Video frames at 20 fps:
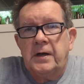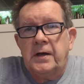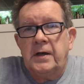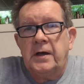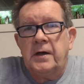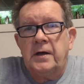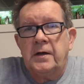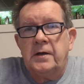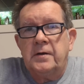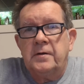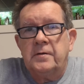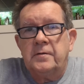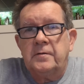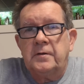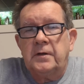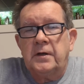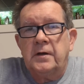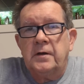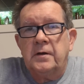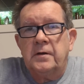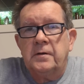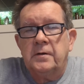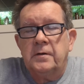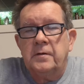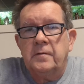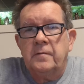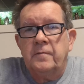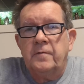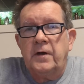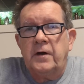and
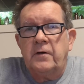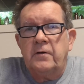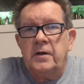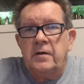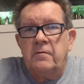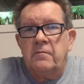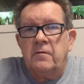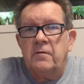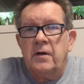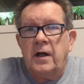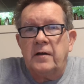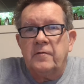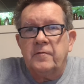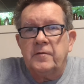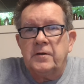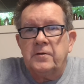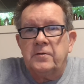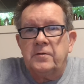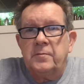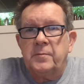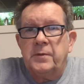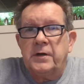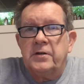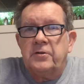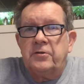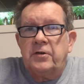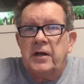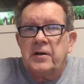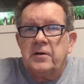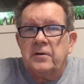very relevant to my
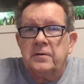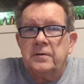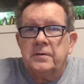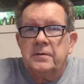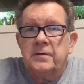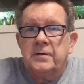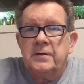channel,